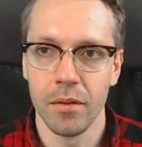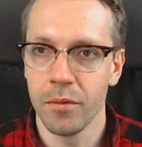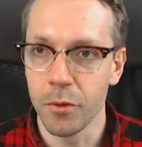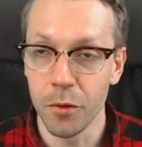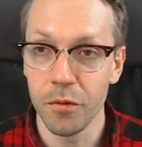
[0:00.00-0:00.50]

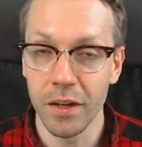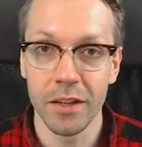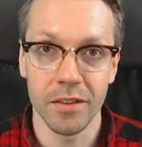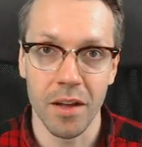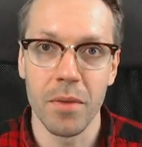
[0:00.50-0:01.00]
good
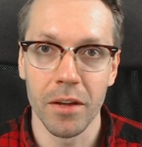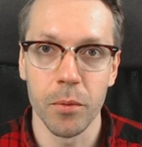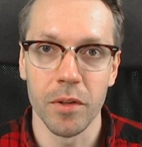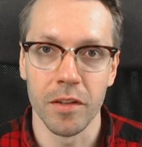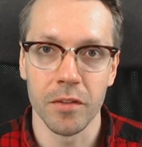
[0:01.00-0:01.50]
feelings are bad
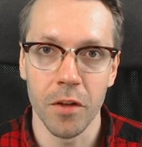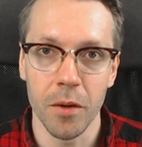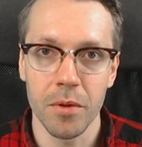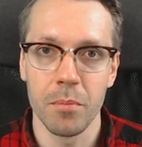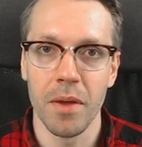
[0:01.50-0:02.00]
when they
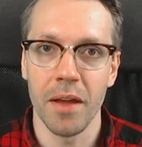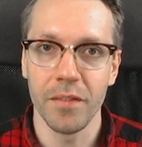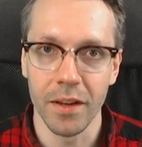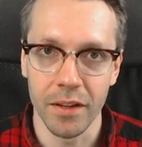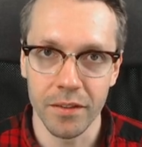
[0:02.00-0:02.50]
stop, bad
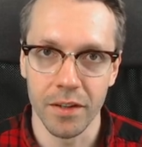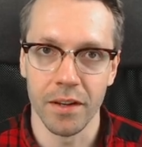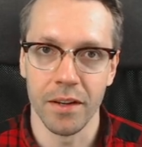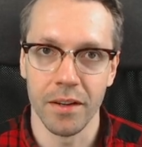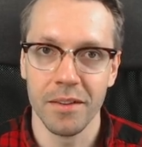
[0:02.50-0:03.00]
feelings
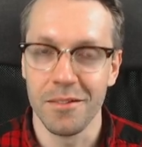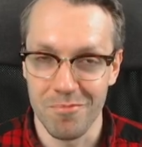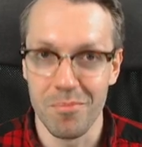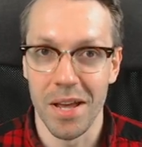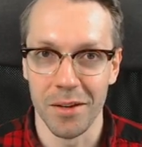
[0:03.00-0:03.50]
are
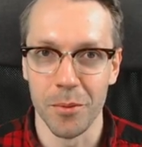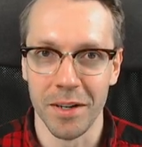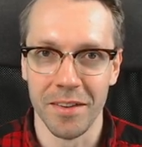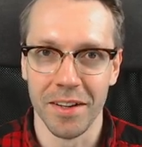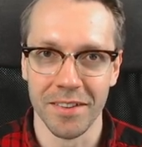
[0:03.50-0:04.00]
bad
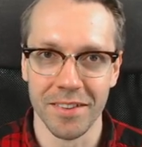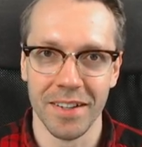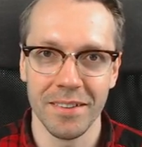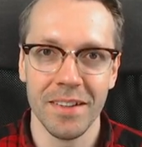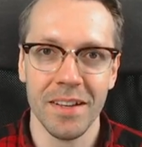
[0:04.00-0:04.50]
while they are
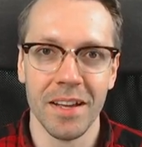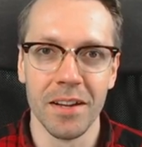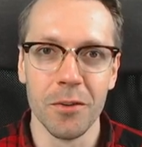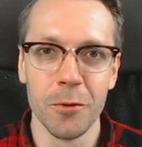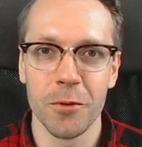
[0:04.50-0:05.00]
there,
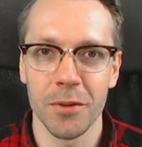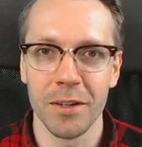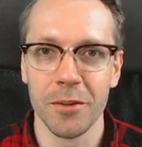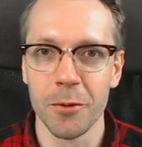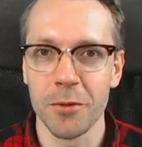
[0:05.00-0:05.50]
and
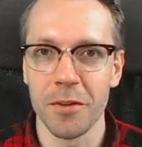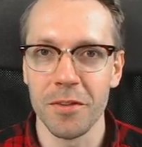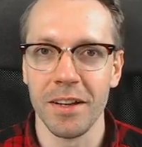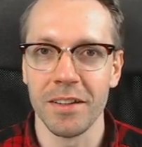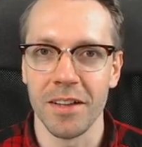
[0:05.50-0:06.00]
neutral
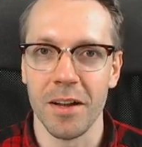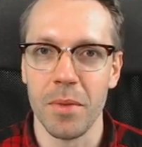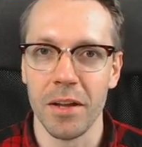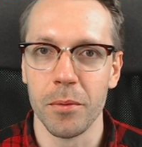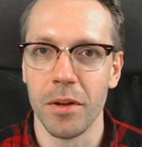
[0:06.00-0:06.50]
feelings are
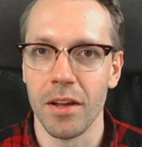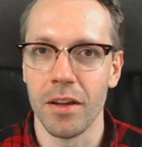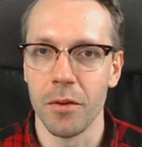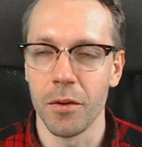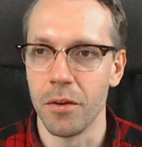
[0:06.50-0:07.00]
bad when they
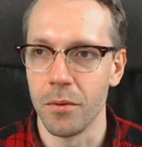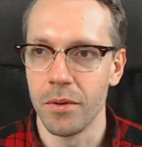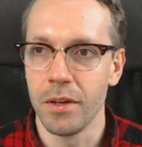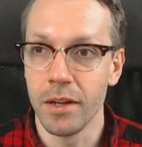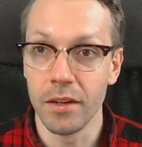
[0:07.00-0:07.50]
are not known.
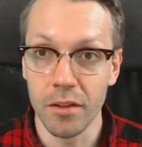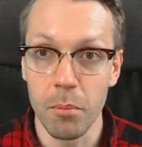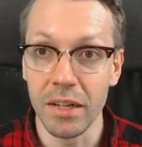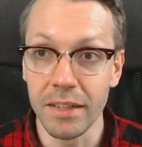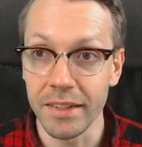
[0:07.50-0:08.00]
It is a
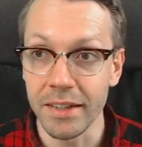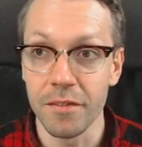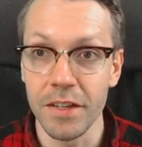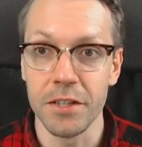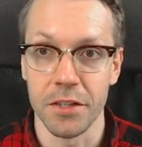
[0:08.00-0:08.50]
built-in
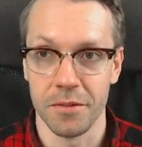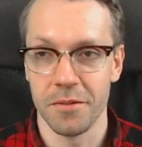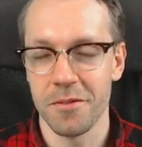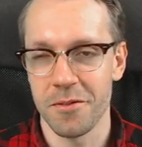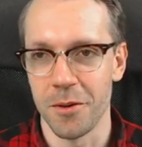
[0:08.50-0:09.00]
feature
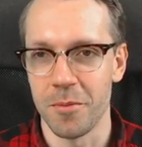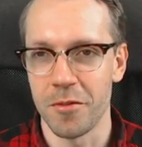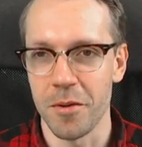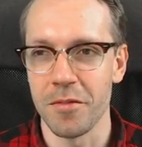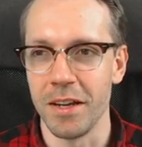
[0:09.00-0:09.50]
from
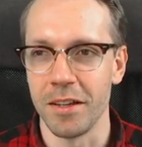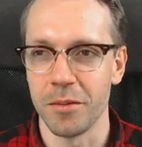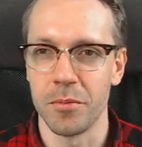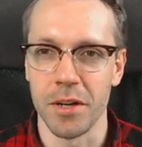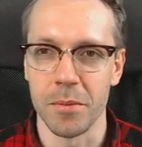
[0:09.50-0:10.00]
feelings,
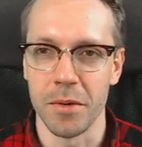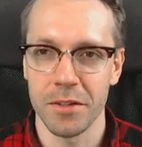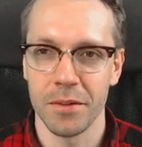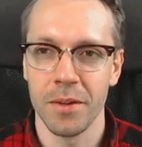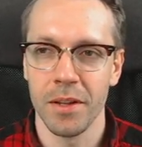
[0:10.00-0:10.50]
pretty
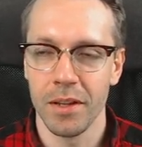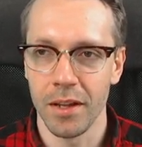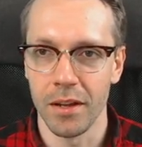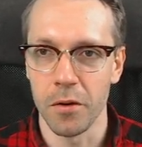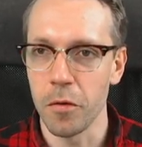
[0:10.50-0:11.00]
much.
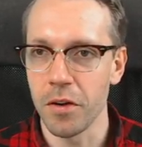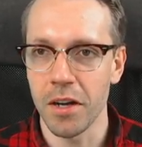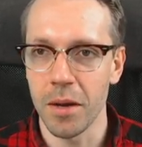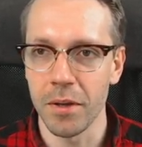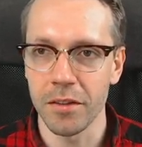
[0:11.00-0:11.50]
And
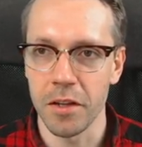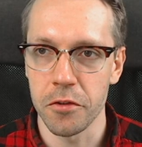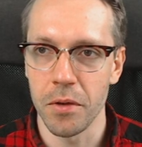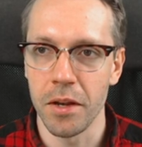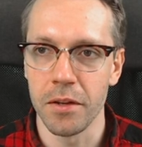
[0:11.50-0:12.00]
overcoming
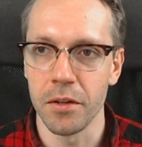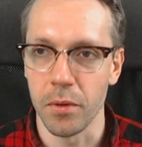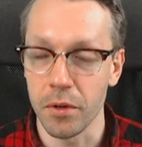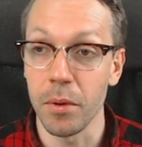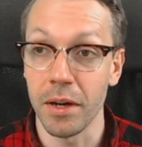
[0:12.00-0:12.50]
sensuality
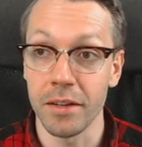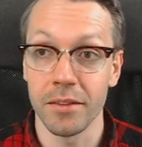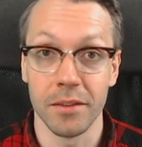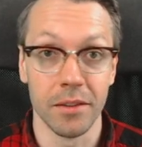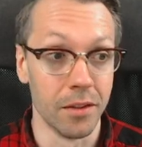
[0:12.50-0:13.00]

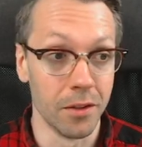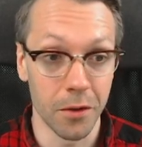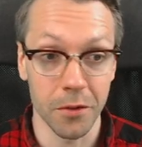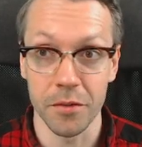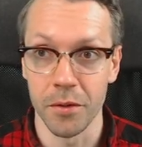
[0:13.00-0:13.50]
requires a
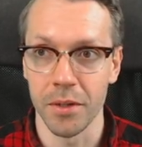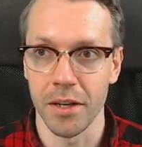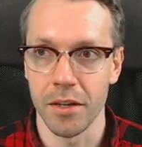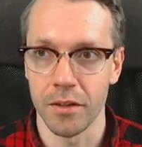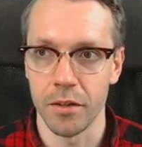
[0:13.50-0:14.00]
lot of going
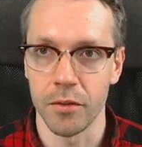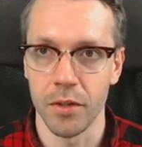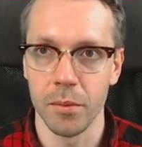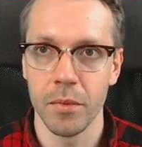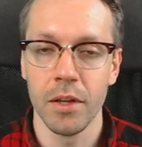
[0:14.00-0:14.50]
against the
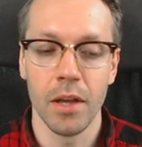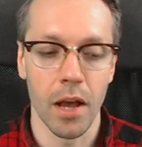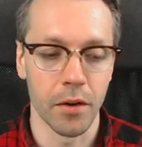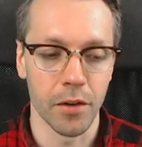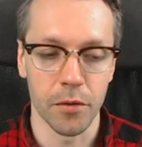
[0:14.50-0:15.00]
stream,
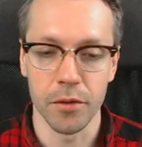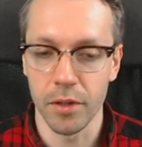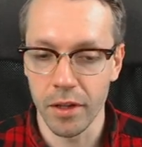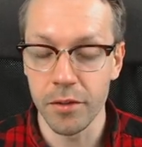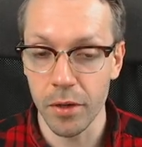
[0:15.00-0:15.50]
and
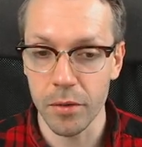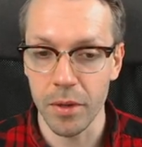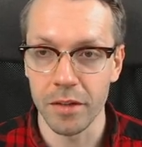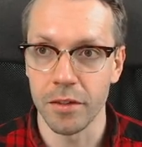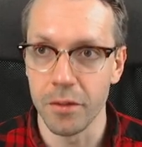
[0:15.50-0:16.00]
it
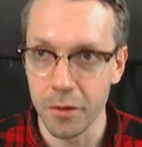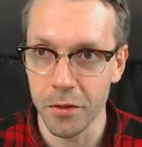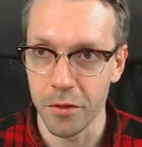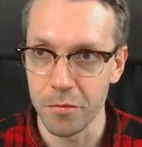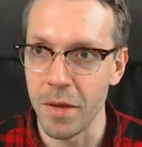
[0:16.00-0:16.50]
requires a
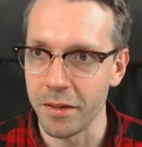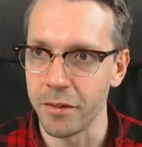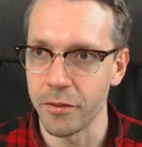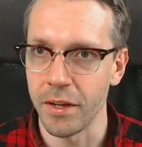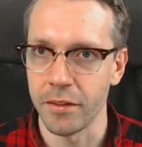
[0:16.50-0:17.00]
lot of mental
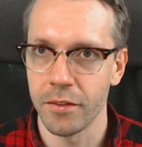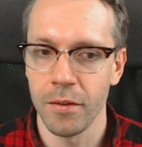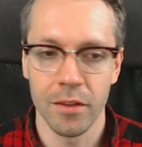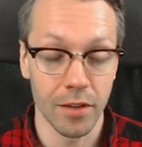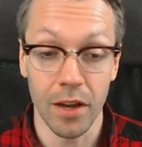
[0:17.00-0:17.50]
strength.
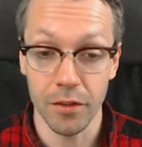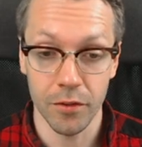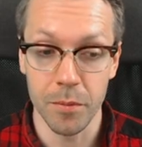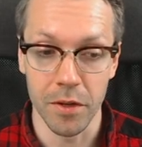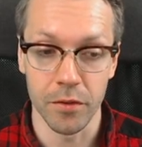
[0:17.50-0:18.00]
There are
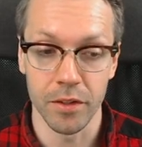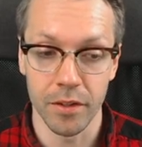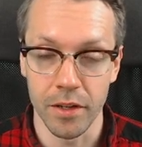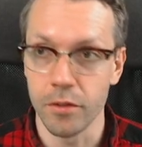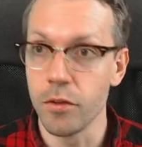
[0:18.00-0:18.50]
stream enterers
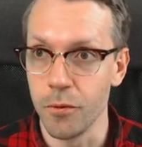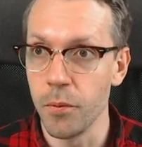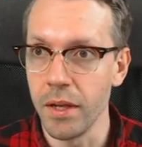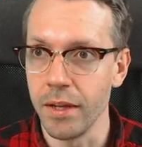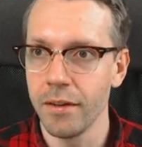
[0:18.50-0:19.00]
that are too
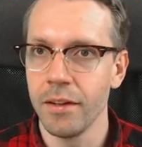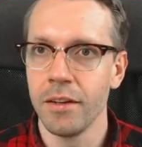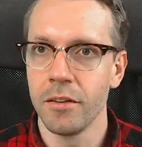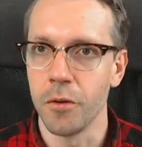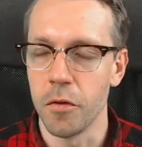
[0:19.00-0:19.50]
weak
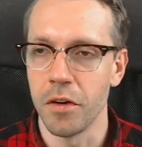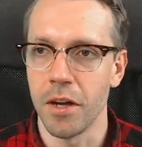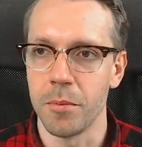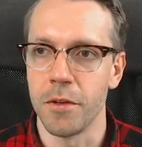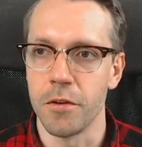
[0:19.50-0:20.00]
to
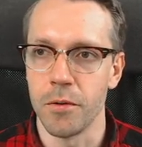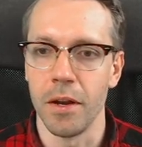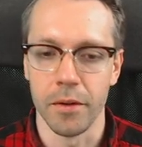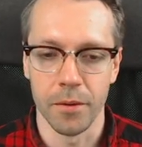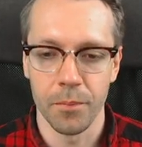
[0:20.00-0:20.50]
overcome
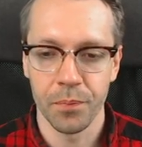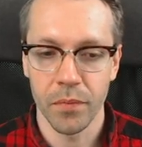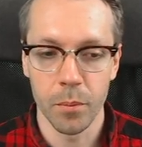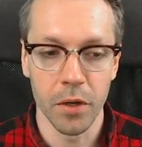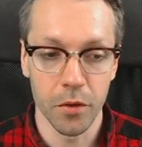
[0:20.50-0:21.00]
sensuality,
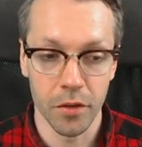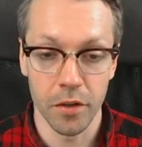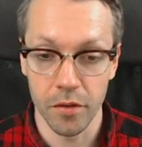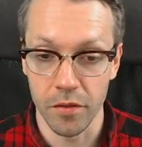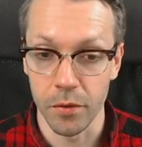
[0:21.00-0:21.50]
because it
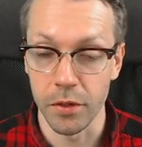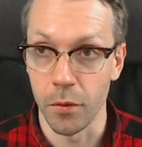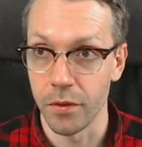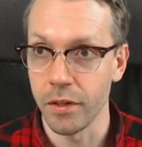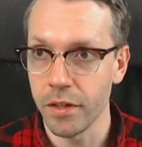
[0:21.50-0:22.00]
is a very
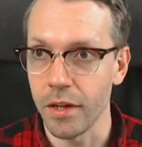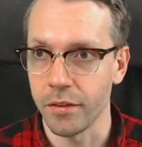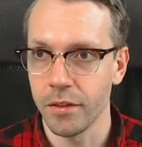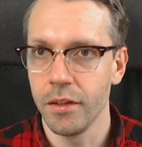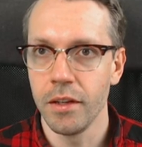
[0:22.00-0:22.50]
daunting
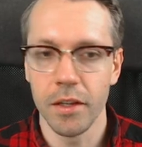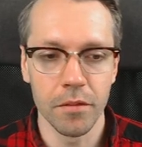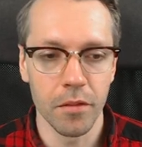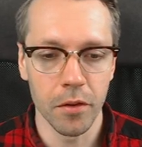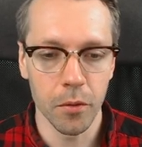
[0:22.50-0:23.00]
task.
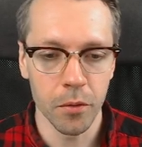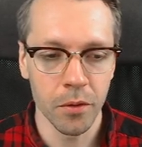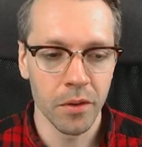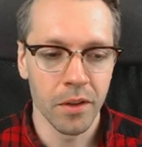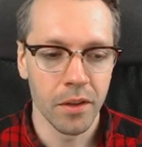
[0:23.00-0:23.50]
Even
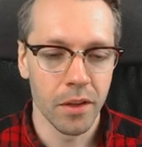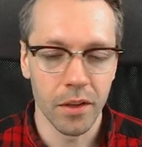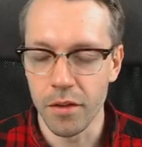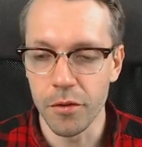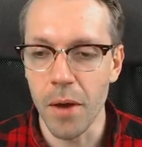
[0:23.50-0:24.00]
though
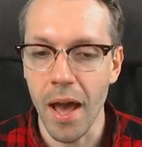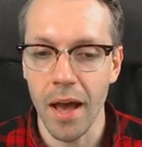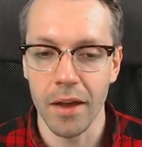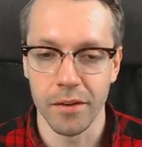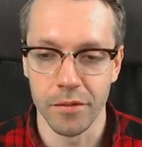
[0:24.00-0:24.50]
if you
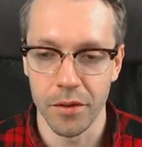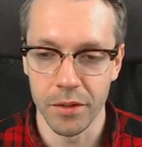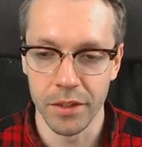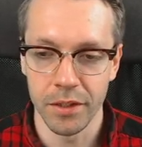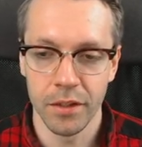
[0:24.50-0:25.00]
had a
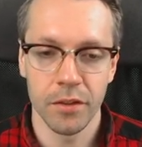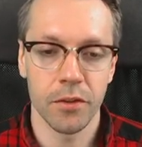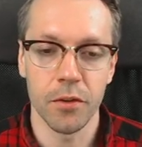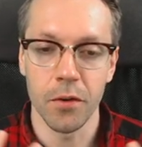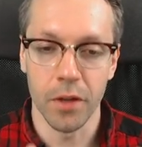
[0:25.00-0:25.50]
very
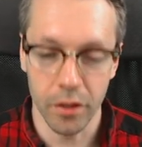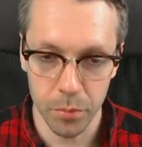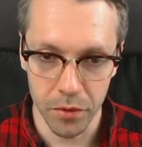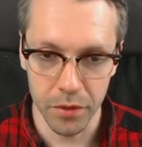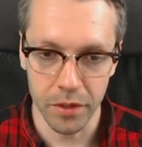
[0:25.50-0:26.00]
strong
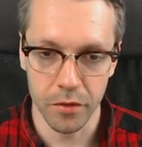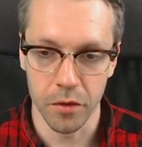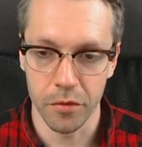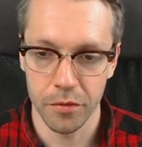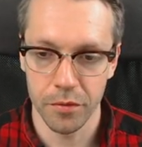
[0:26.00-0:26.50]
experience
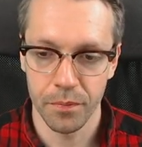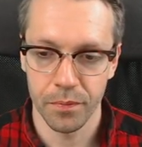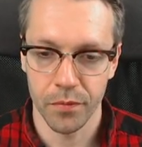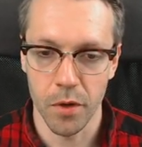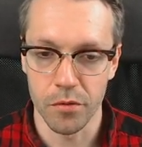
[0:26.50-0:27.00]
of
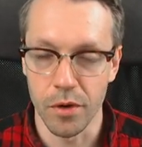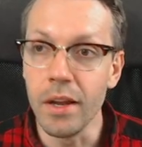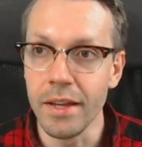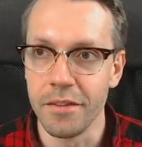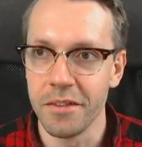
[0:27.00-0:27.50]
relief,